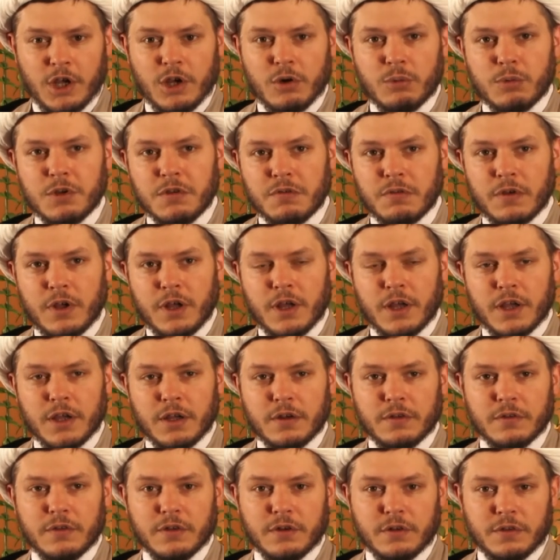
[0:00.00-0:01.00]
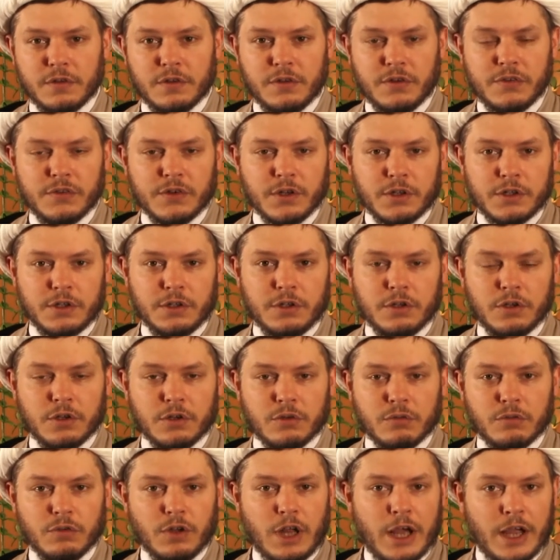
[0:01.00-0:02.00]
we find that in the study
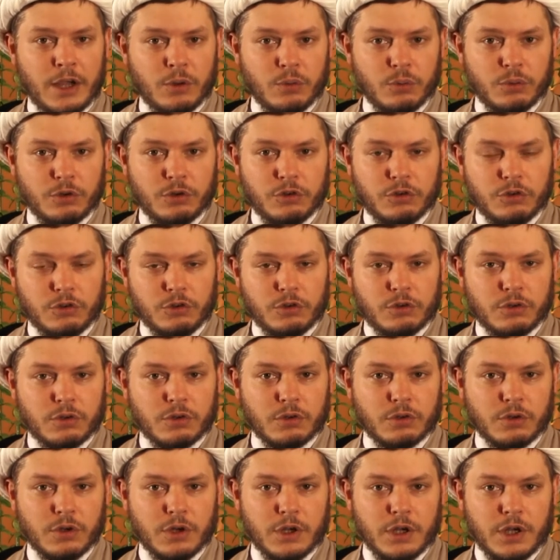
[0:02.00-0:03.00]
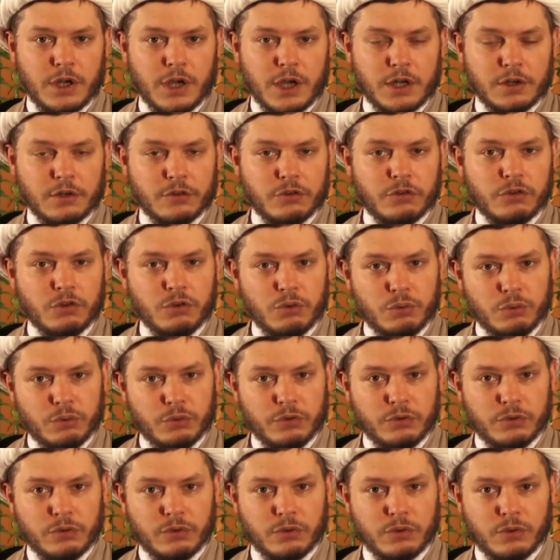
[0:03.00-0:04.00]
of language and its
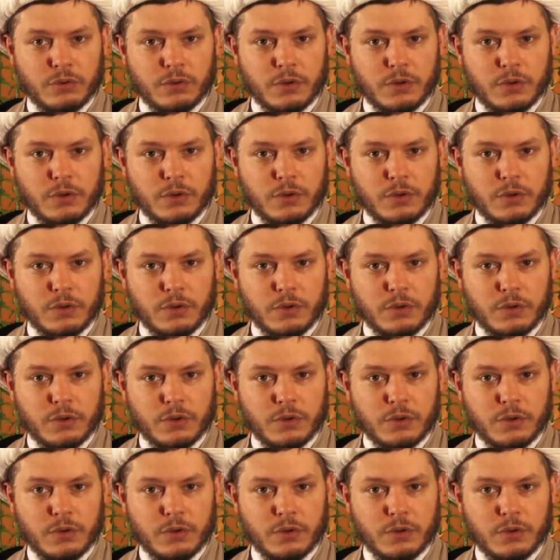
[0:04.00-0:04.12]
use,